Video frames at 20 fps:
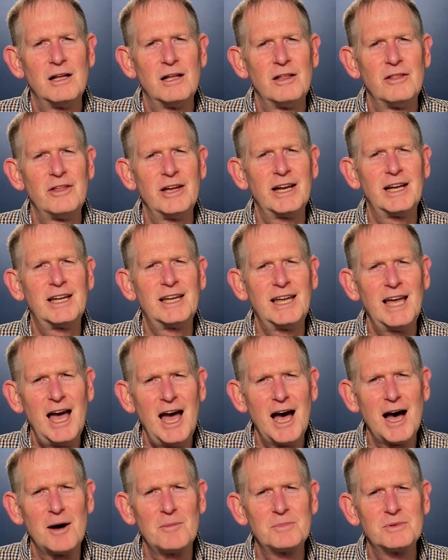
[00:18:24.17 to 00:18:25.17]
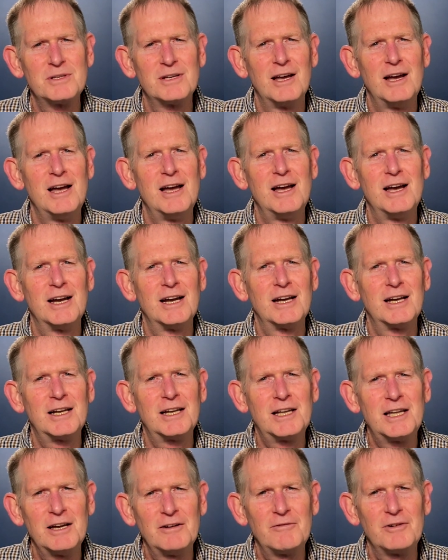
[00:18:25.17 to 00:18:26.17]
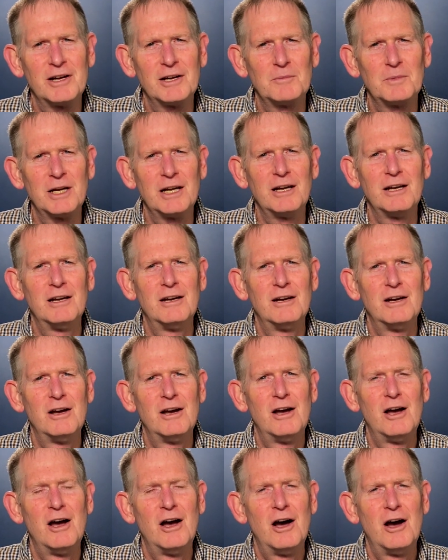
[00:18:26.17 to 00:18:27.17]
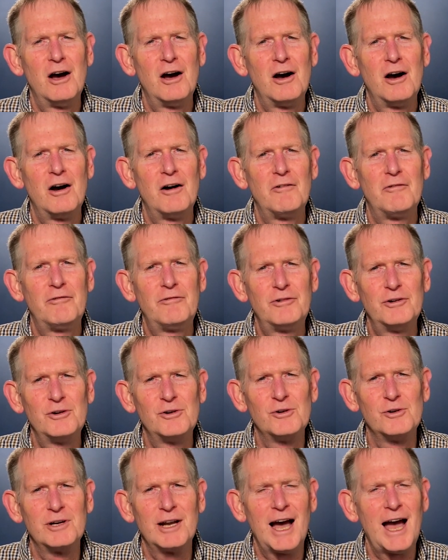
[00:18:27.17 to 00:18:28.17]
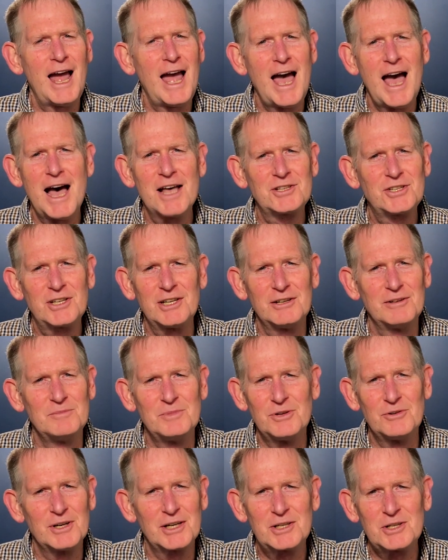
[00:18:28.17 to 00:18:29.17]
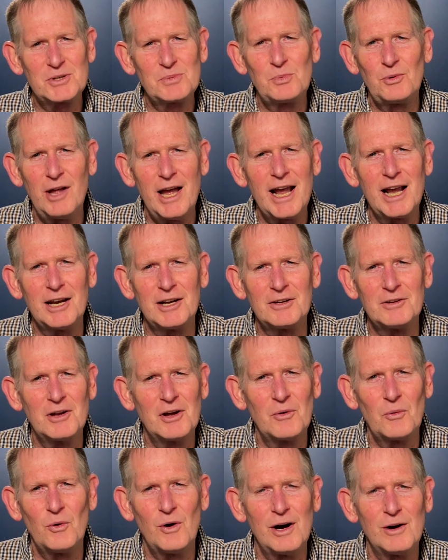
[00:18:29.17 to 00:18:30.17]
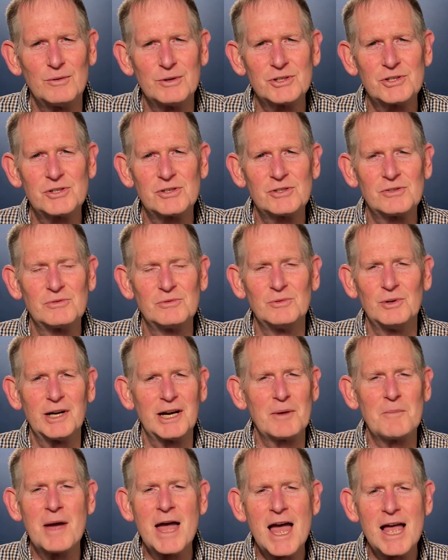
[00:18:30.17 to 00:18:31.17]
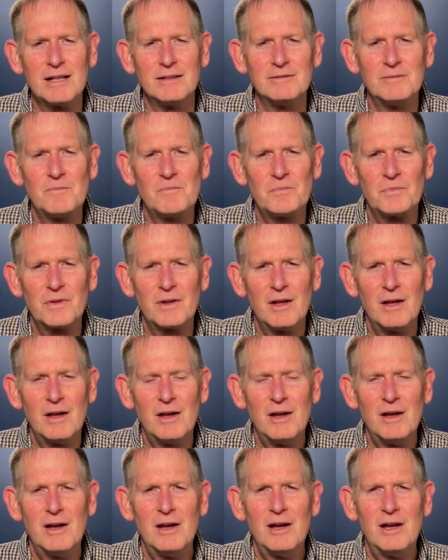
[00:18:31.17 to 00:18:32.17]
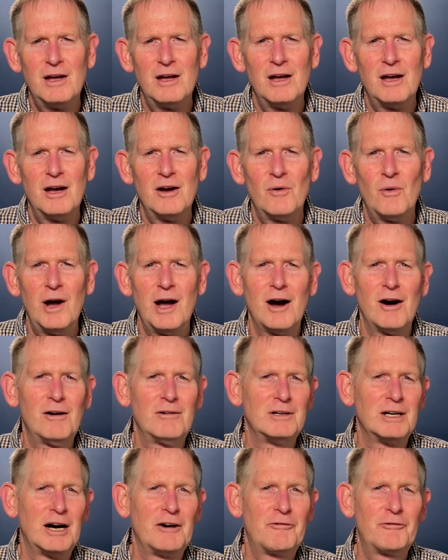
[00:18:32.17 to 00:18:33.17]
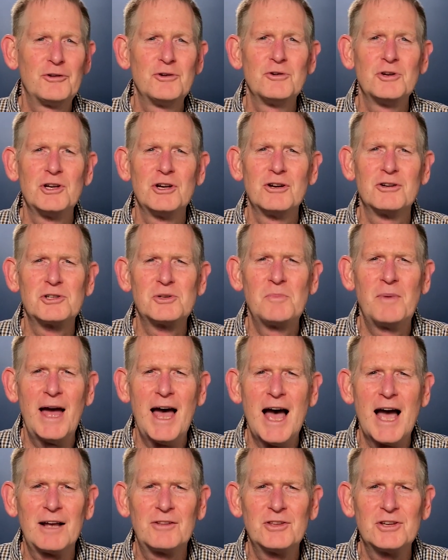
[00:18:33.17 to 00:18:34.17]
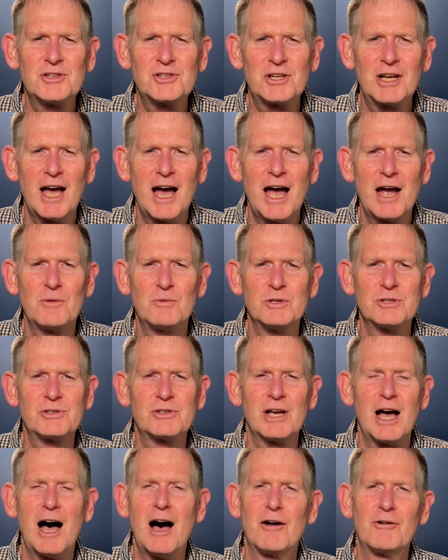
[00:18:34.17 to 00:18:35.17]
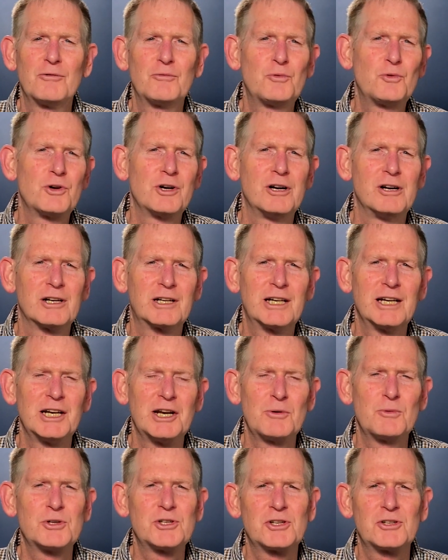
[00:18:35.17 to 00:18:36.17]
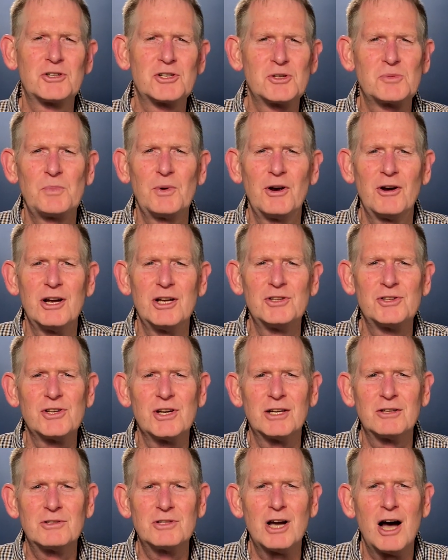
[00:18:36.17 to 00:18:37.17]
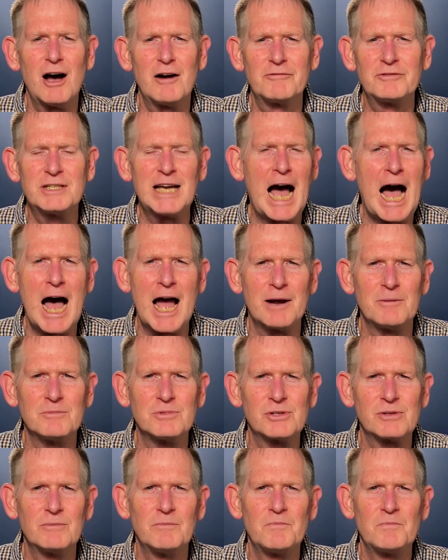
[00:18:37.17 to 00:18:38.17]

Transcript: They kept giving me food. I asked him to explain what was what he meant. Well, a few years back, this guy was out of work and he was experiencing tough times.